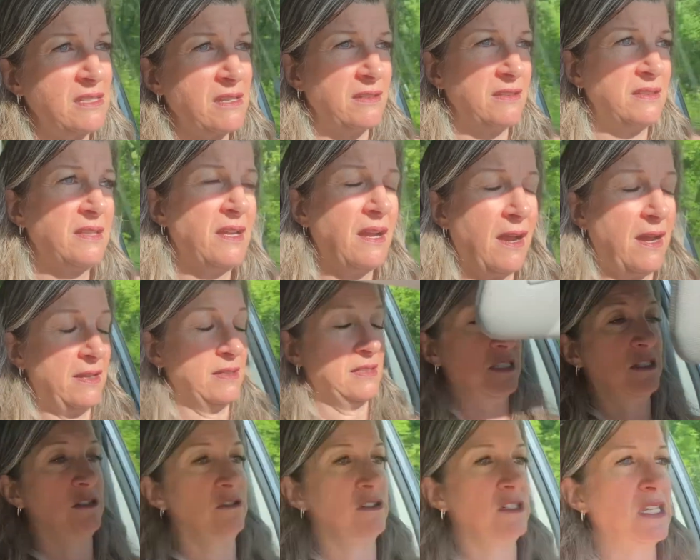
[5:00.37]
uh,
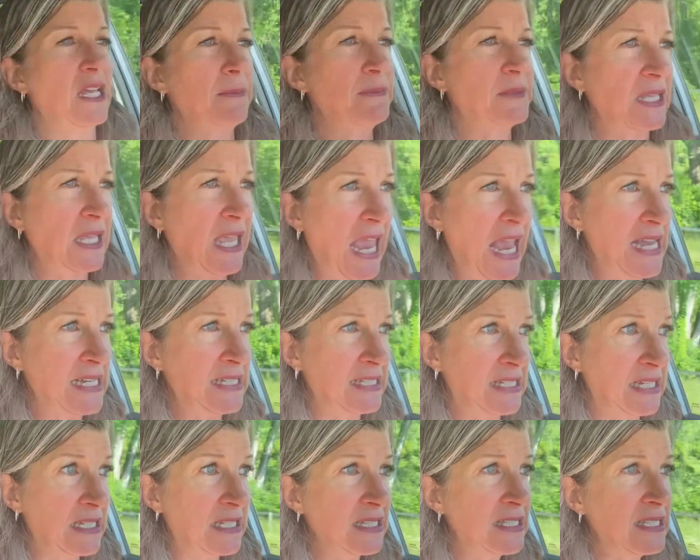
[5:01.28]
certain types of
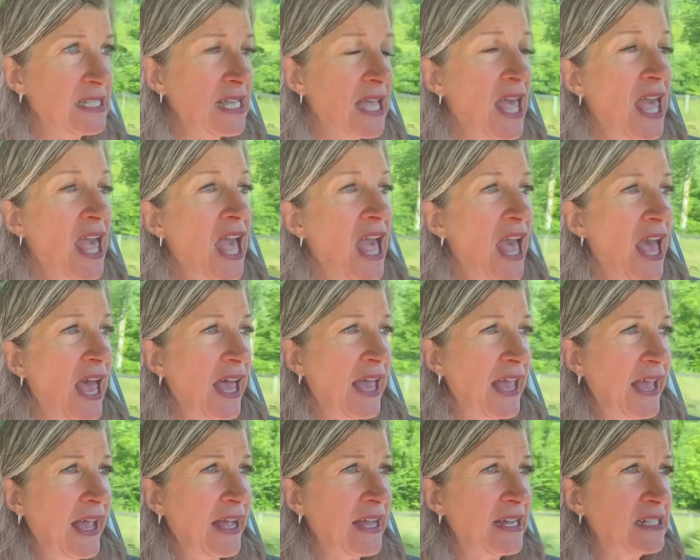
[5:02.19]
cases
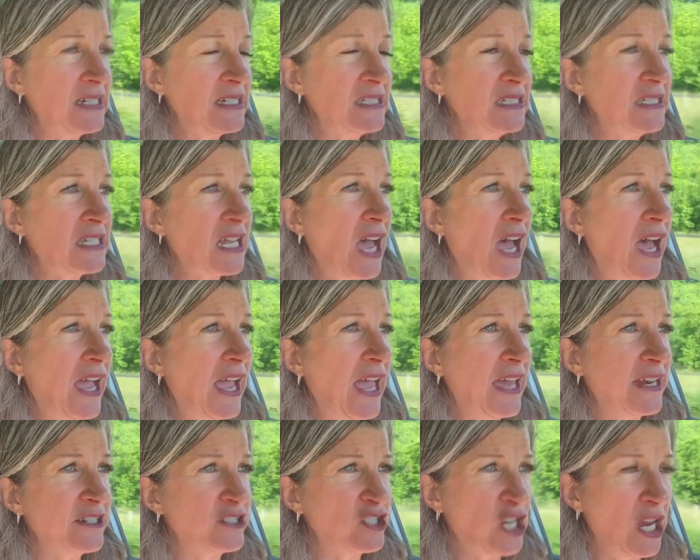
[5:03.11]
and I
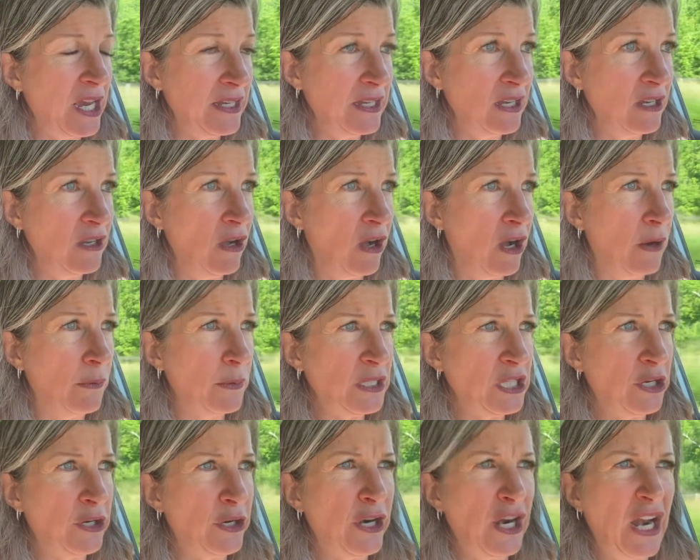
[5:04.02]
had a check in call
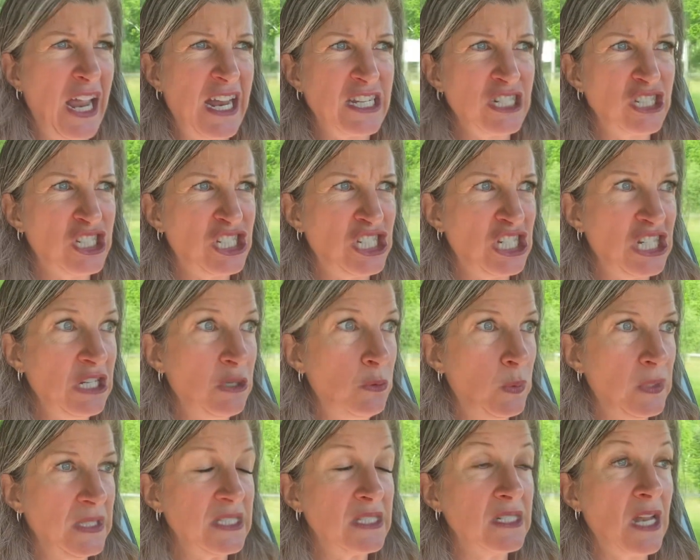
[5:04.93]
with her, and she
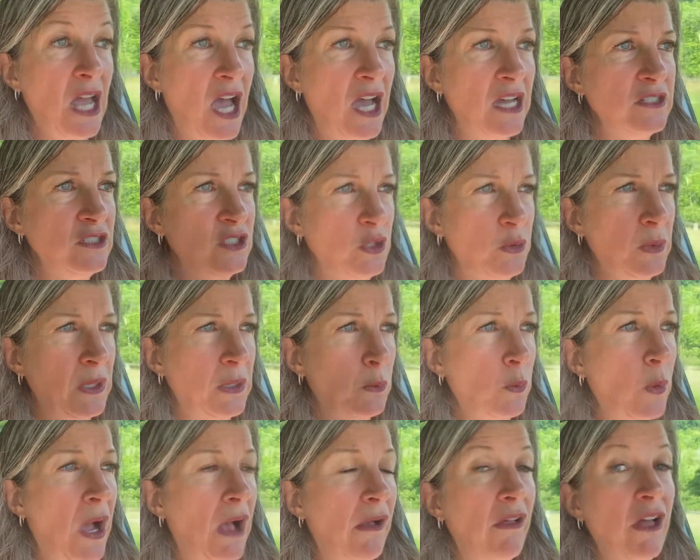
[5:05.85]
was not
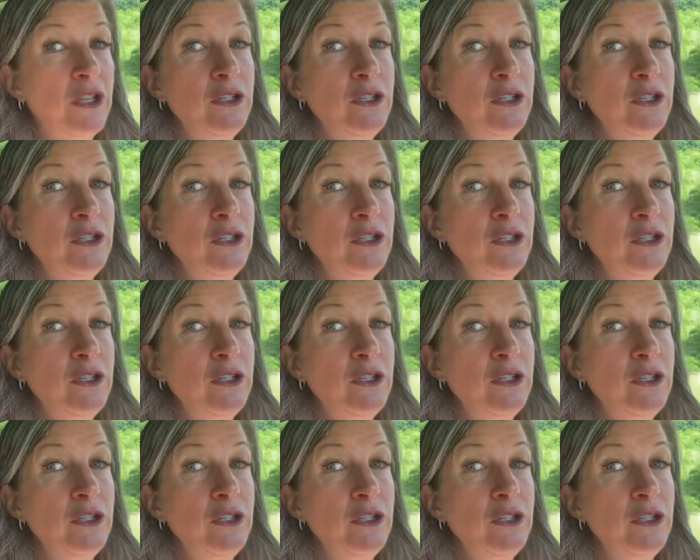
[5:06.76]
doing well. A